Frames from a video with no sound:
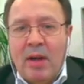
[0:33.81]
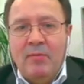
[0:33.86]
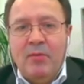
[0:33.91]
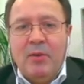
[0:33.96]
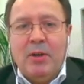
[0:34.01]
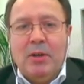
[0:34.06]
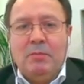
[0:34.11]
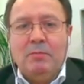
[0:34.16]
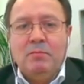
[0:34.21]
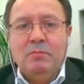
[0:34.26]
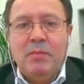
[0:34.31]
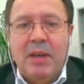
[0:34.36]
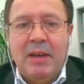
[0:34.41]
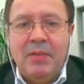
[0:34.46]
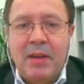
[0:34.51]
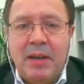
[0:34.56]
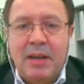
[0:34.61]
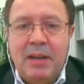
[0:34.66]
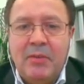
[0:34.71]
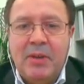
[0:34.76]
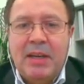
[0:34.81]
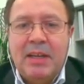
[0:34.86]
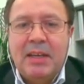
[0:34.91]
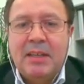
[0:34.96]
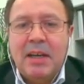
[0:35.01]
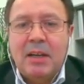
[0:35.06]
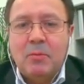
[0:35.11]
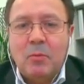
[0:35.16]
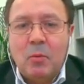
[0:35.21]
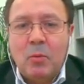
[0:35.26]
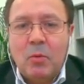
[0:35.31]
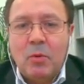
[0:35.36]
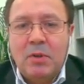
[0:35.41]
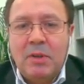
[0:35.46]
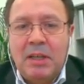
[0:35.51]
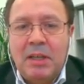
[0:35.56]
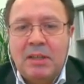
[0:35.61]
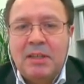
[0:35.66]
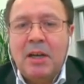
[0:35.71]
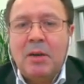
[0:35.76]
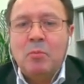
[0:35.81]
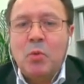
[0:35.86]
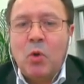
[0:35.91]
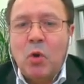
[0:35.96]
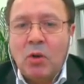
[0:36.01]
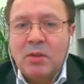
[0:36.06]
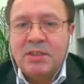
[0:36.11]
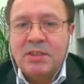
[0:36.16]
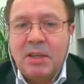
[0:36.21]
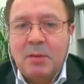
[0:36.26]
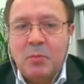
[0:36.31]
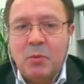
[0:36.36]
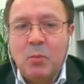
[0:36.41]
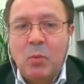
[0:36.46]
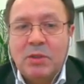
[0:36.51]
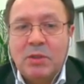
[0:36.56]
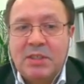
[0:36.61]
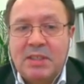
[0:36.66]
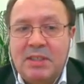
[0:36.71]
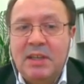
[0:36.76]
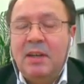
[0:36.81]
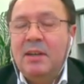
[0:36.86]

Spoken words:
However, as the living income concept